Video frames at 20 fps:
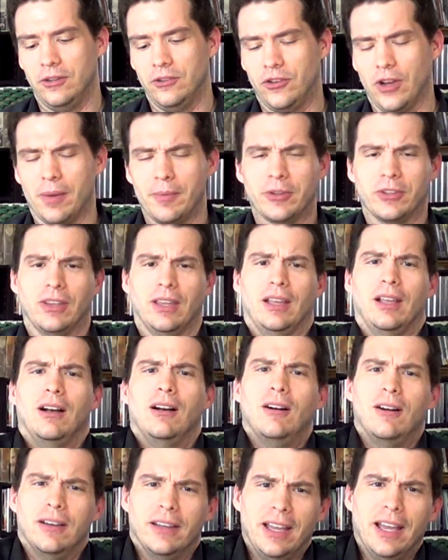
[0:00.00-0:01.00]
Jem is like,
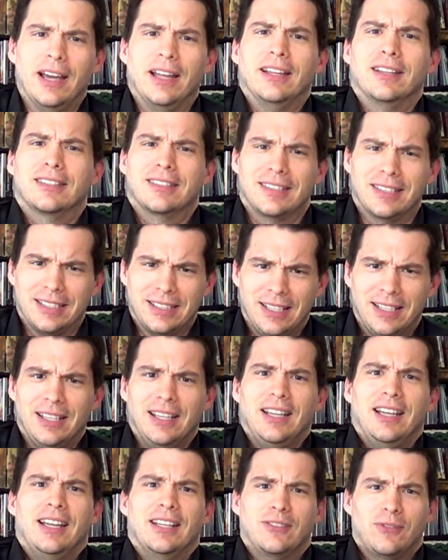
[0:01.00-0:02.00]
oh yeah, that's
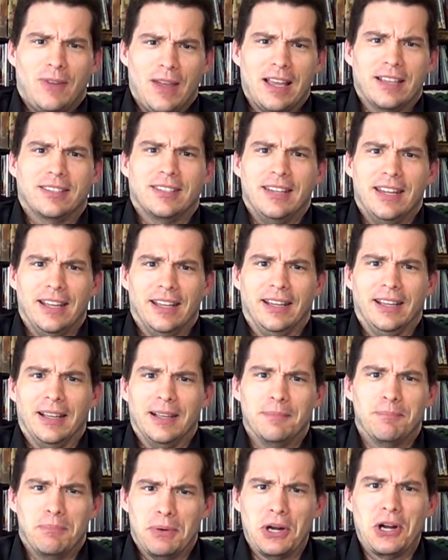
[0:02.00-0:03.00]
that's fascinating.
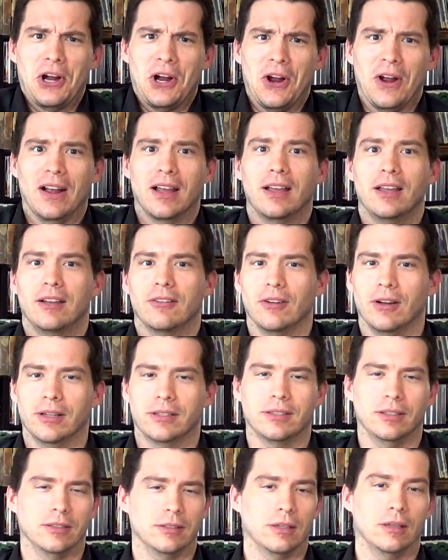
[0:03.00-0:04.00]
Burr
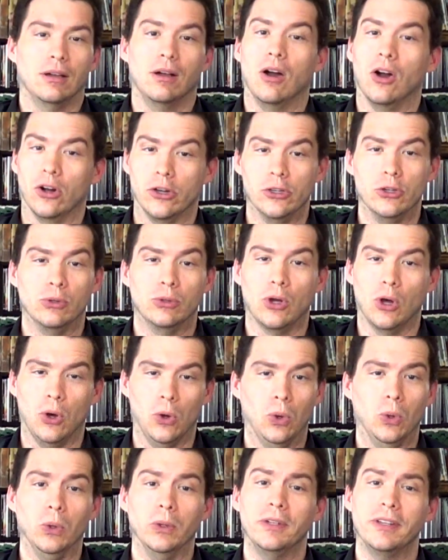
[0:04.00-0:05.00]
right? Says, are you
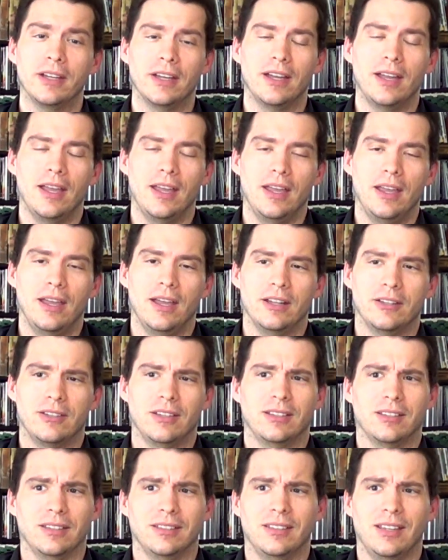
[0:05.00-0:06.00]
cold? And
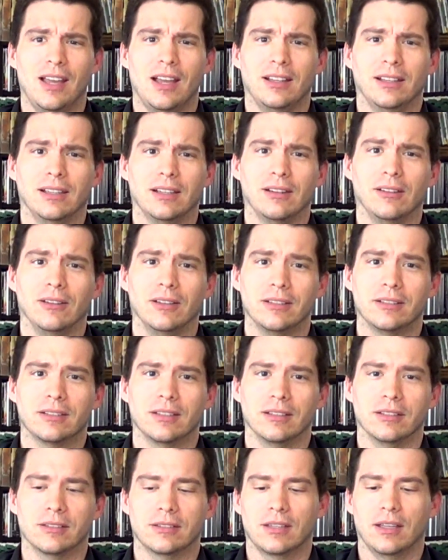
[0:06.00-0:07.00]
she says, yeah, a little. And he
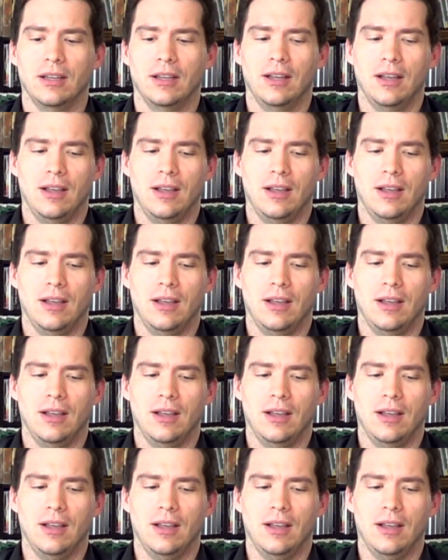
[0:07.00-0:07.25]
says.